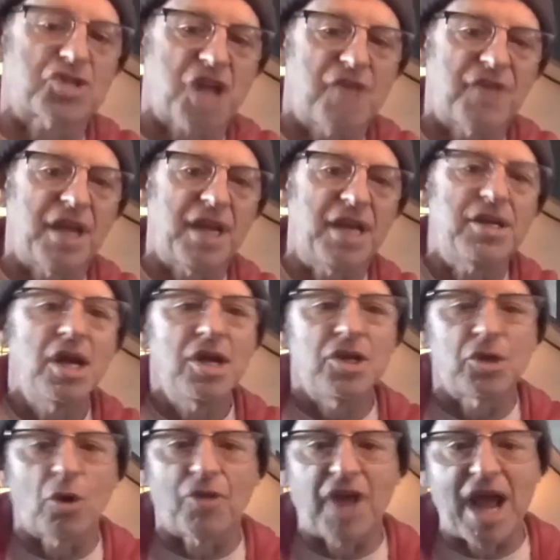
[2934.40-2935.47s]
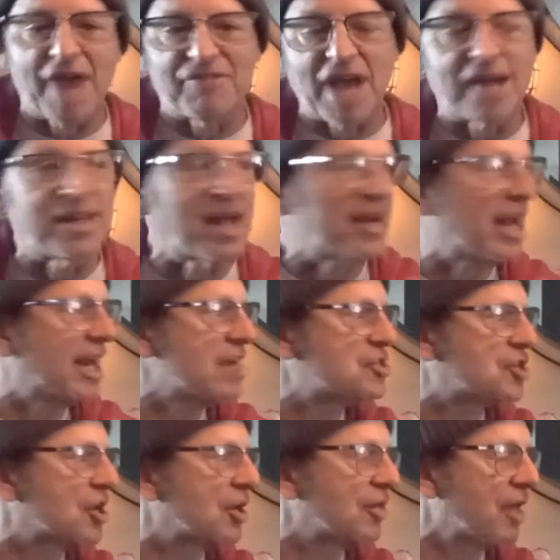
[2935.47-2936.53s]
quicker. they need. You know, they have that that
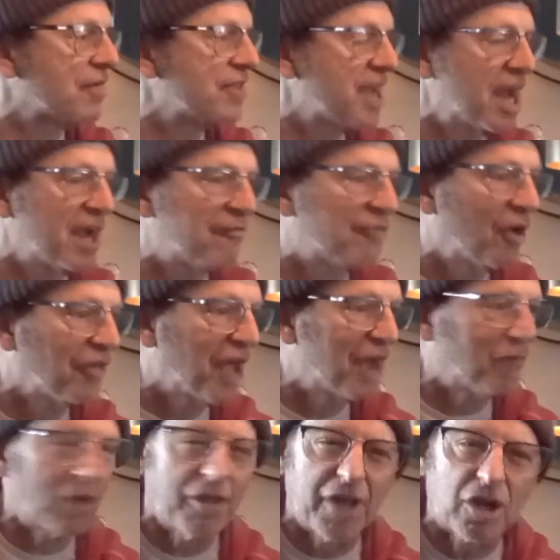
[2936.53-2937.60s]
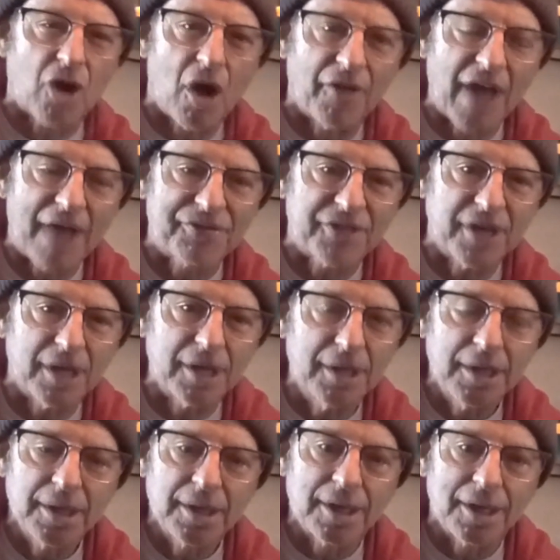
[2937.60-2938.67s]
NHL in the NFL. They have what do they call that?
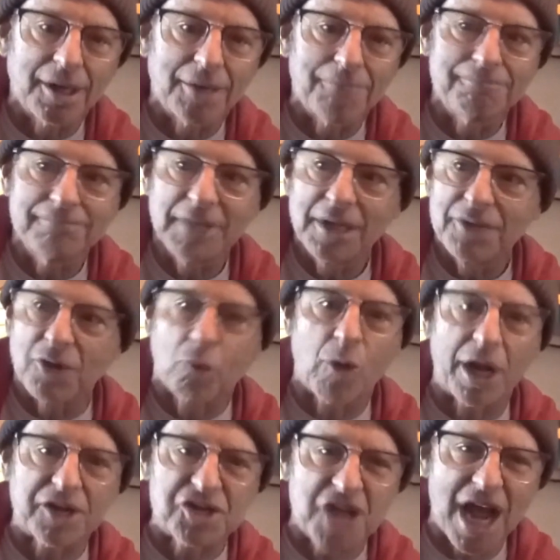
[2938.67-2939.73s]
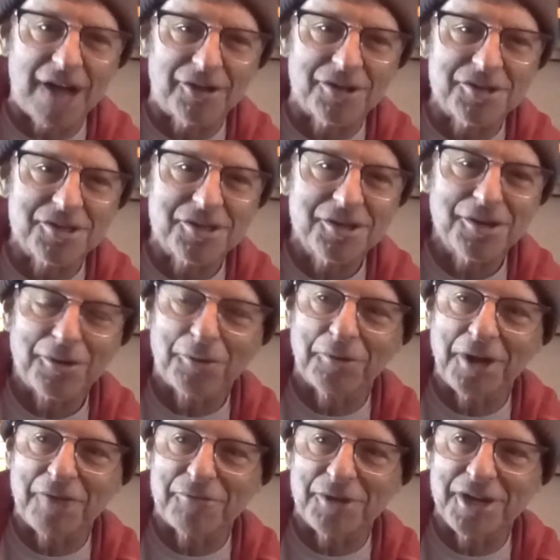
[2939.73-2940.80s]
The um, the quick challenge
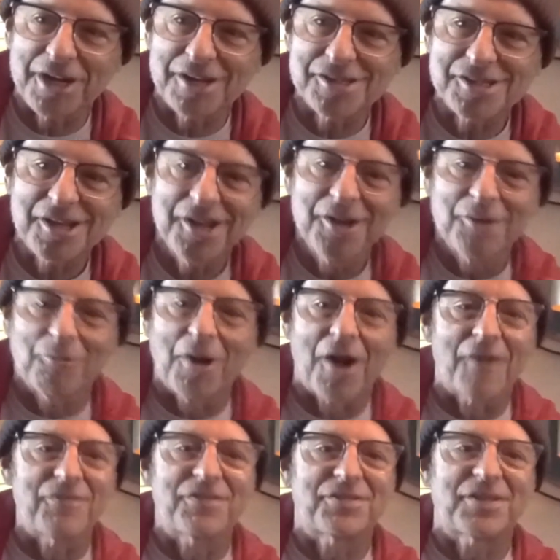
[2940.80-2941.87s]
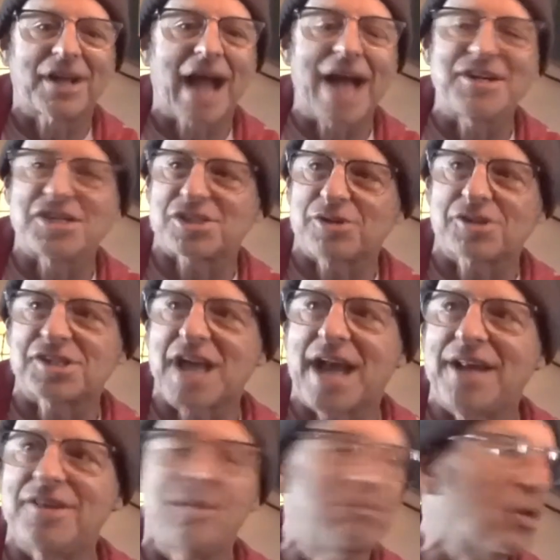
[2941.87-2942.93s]
or whatever it is, where the guy just
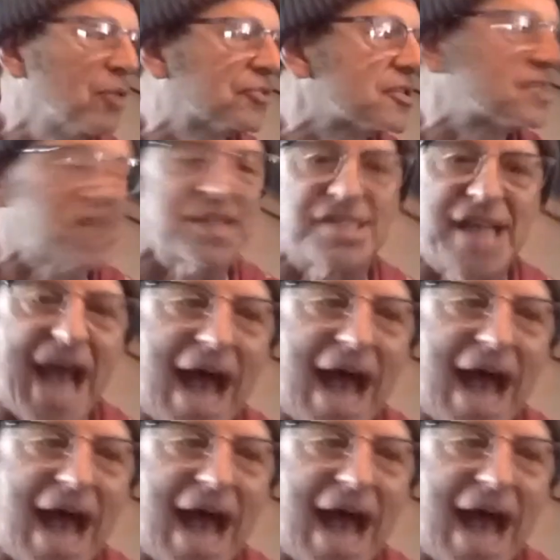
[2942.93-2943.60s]
looks at it in the booth and